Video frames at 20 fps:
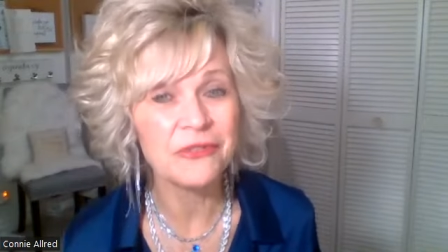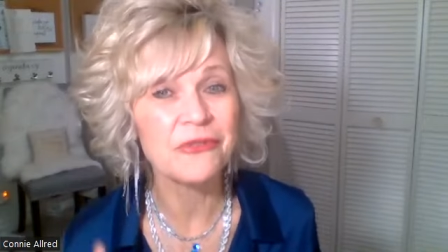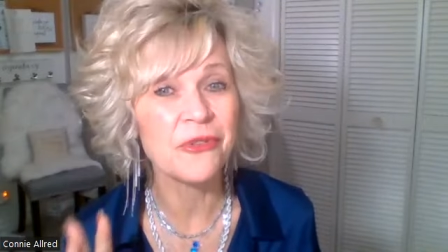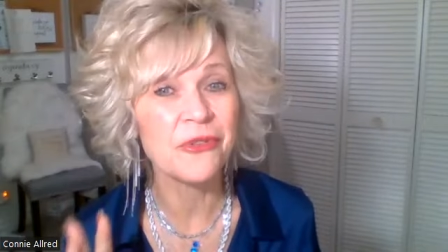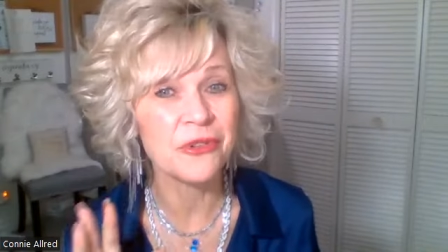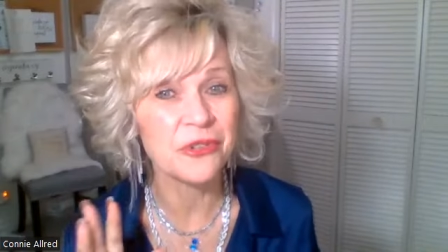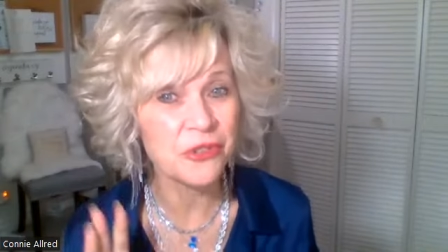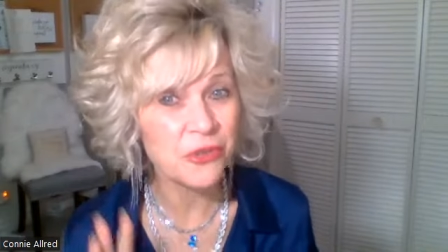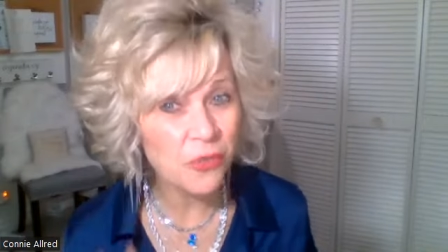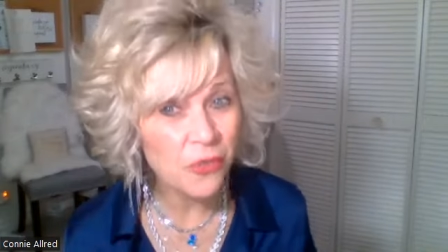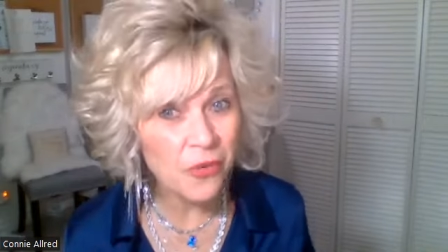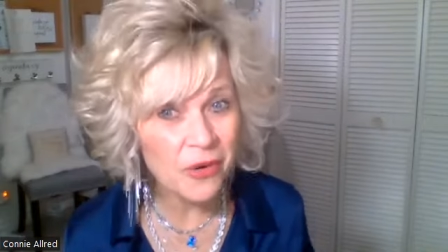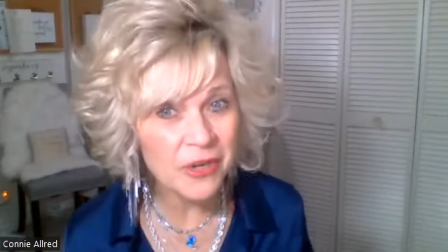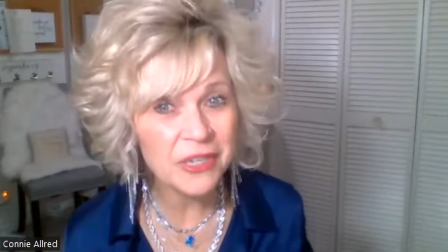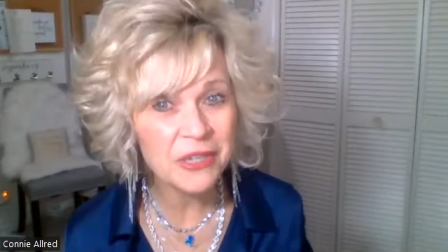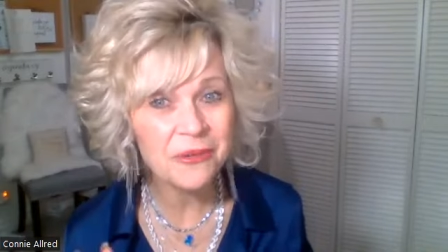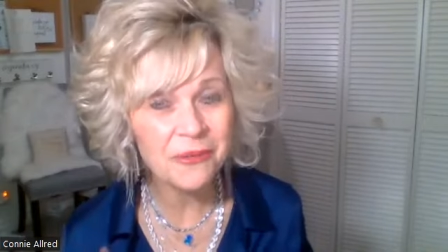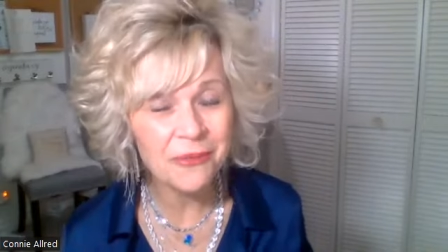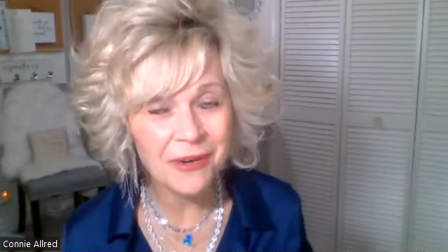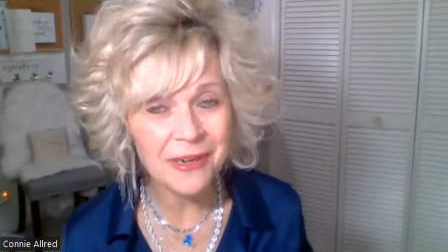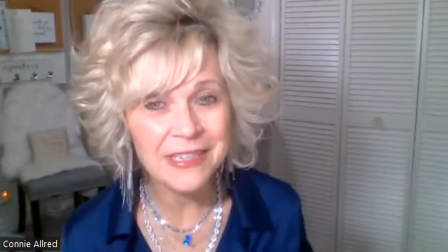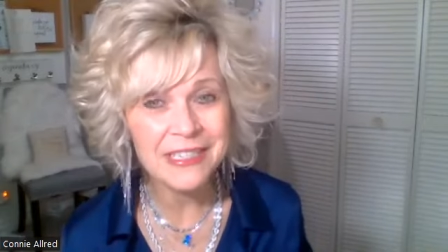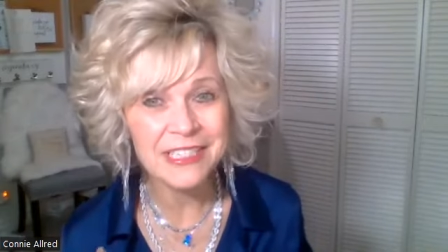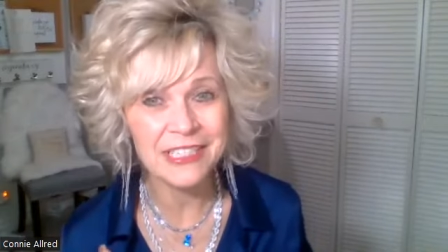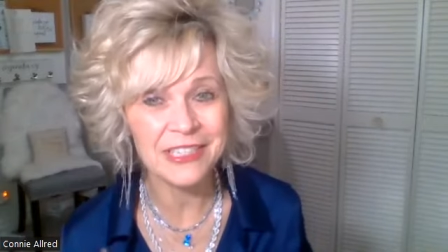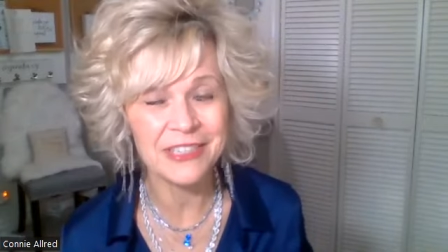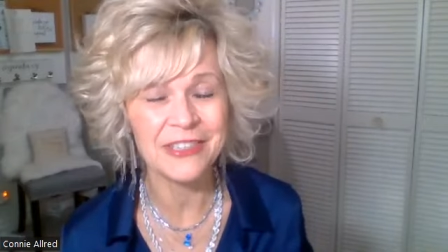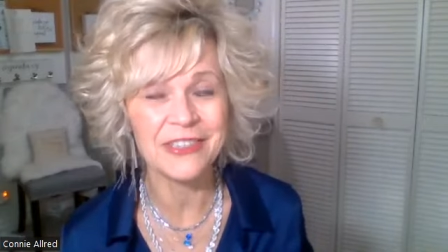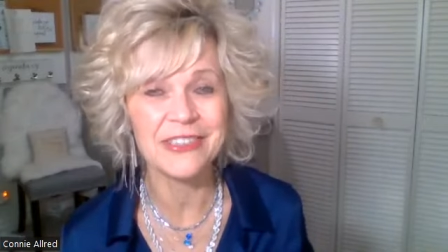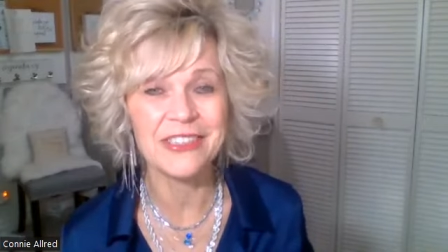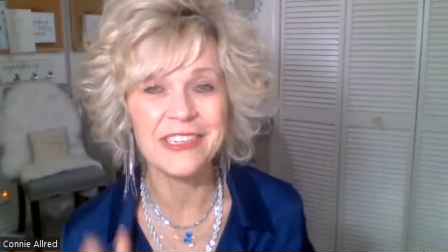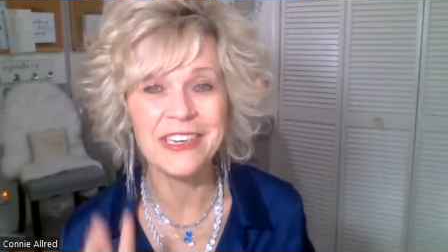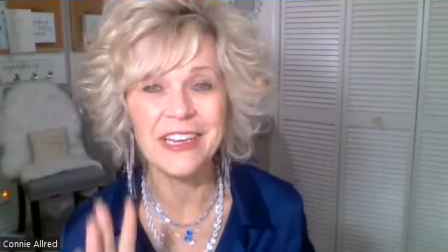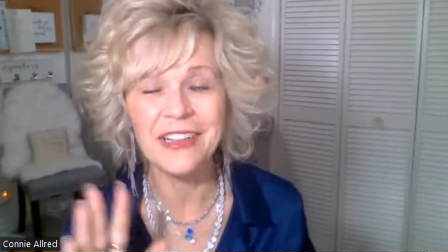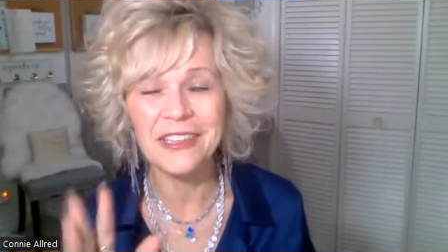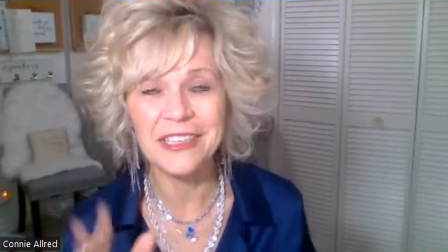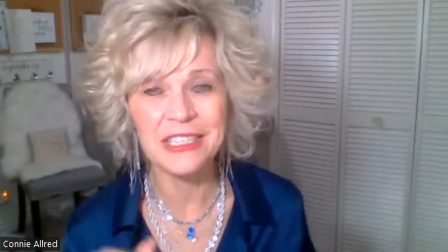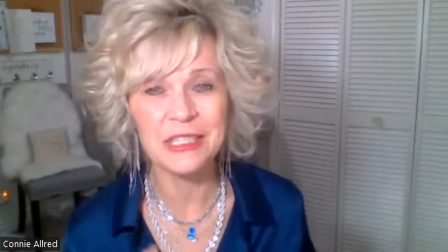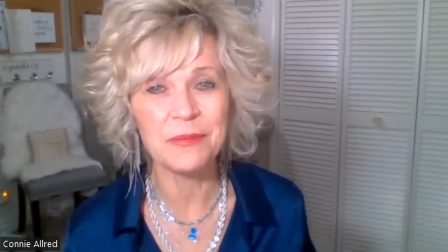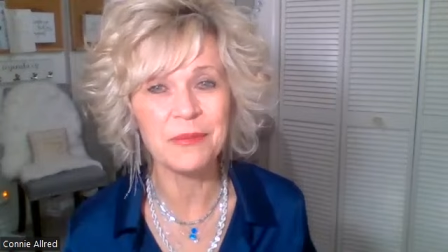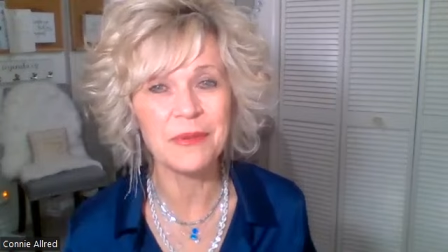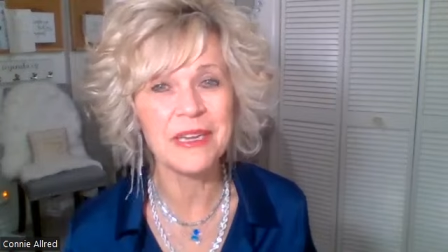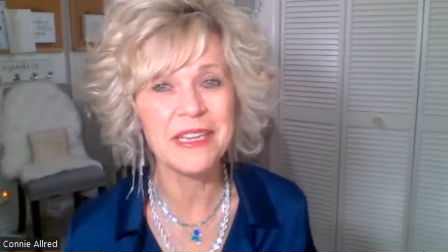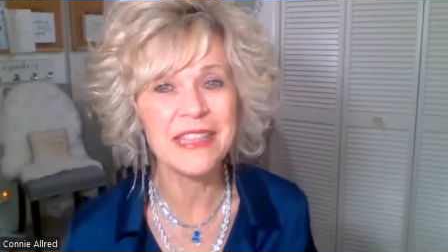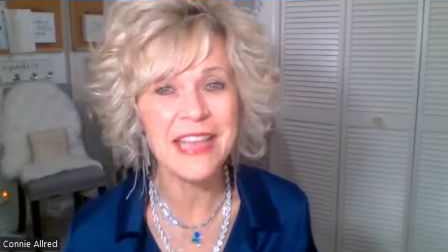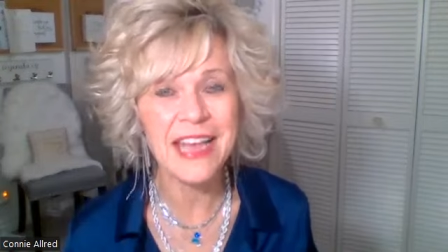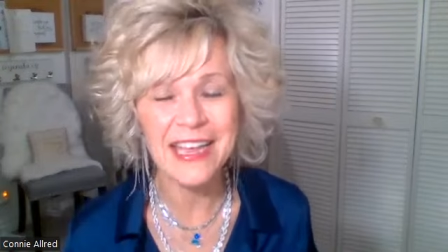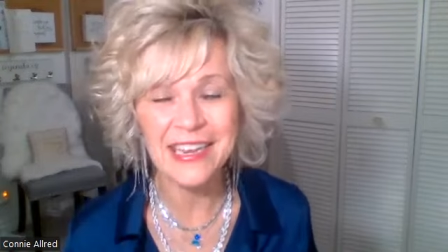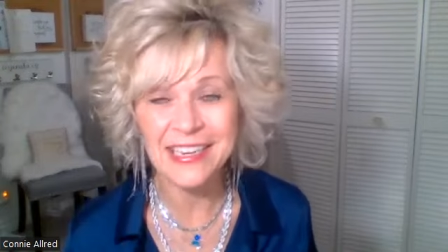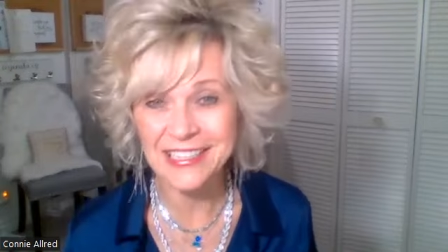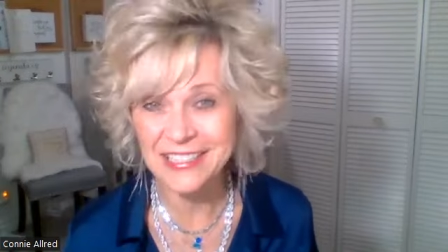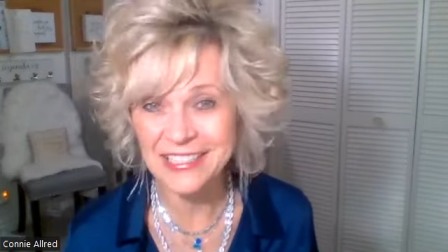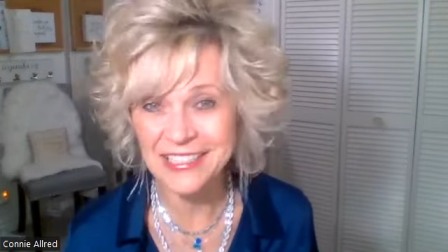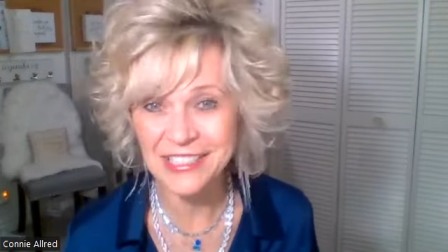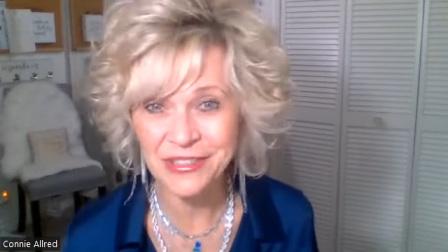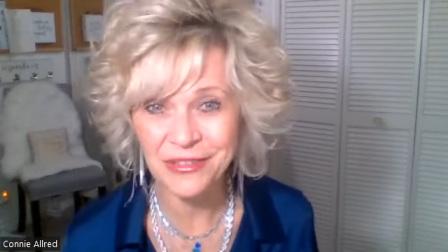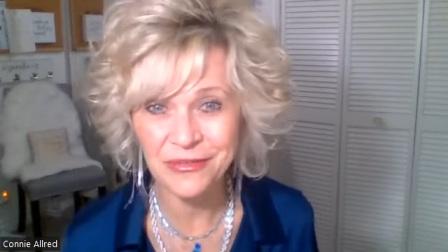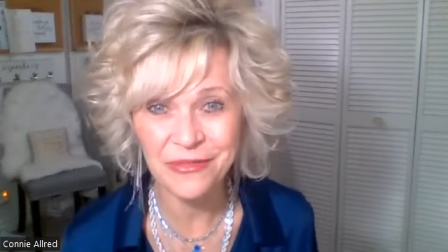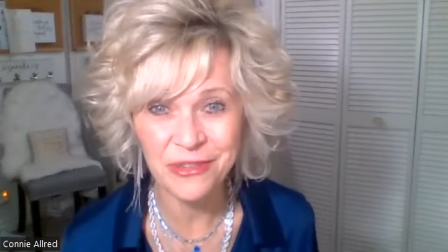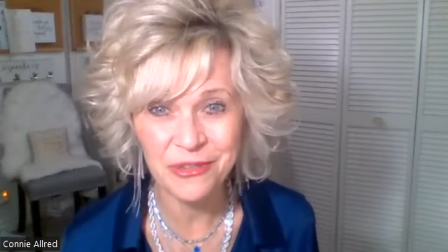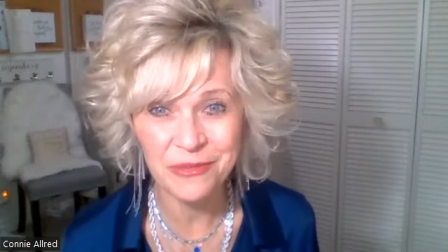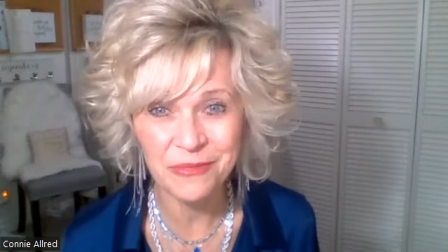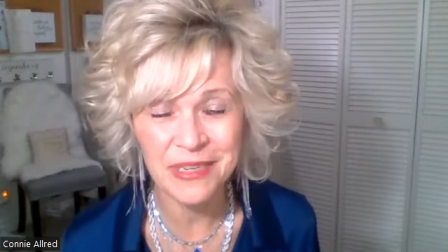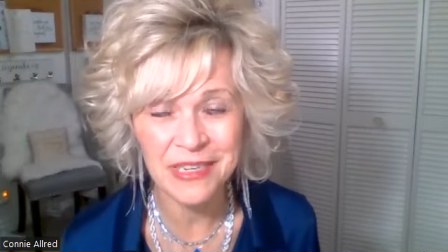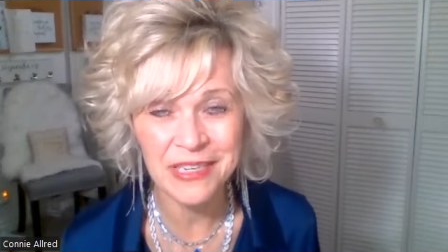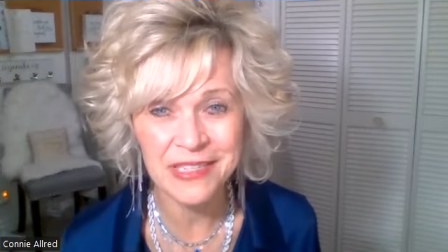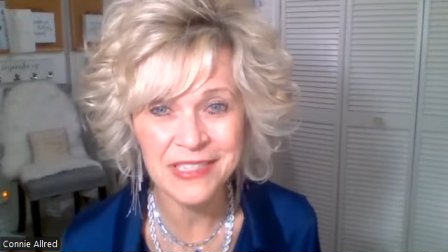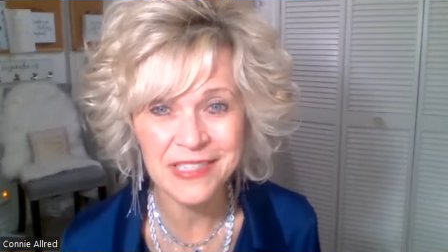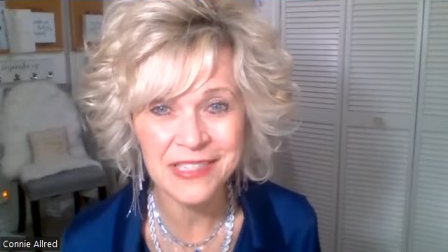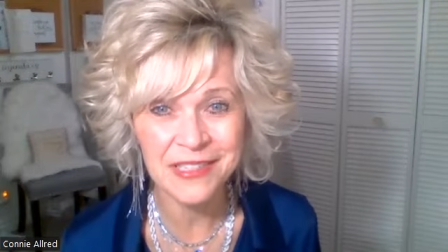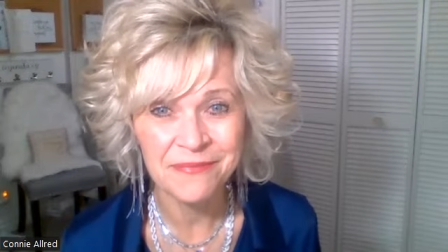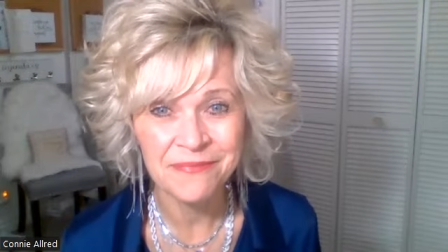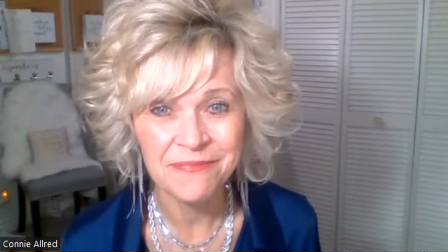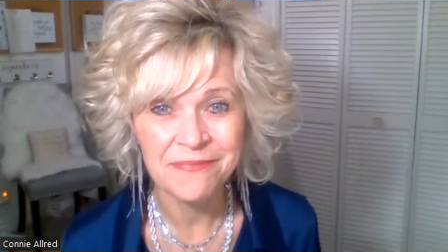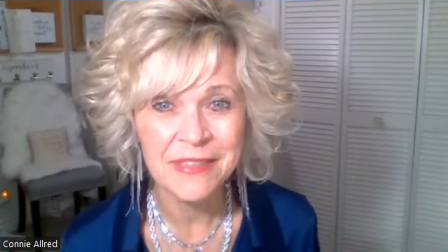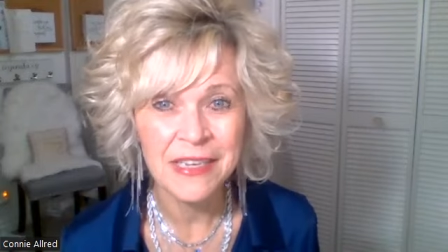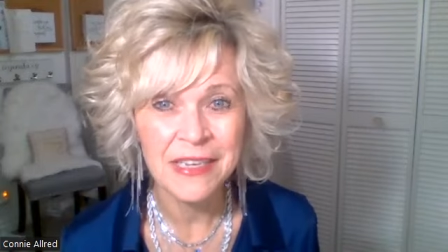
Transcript: for 21 years and I'll explain that in just a few minutes.